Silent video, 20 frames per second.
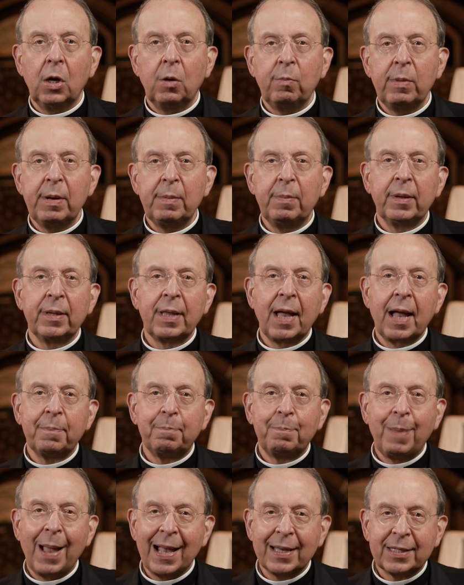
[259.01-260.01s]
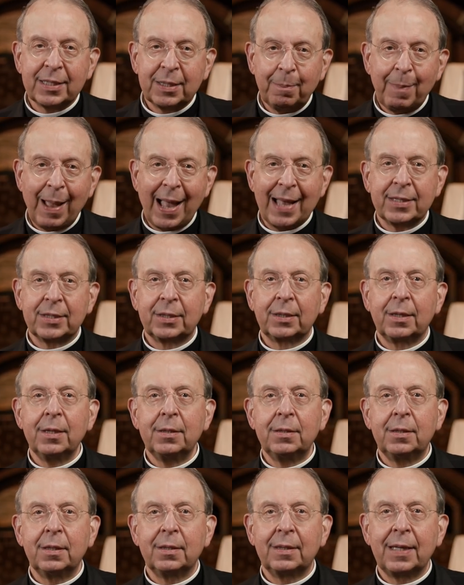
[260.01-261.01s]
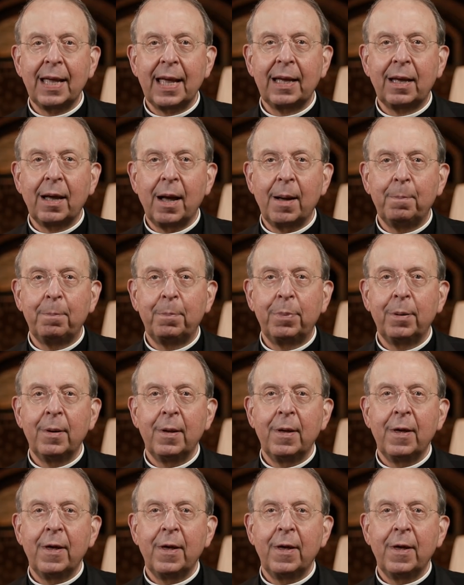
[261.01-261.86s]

We will not pass a basket to take up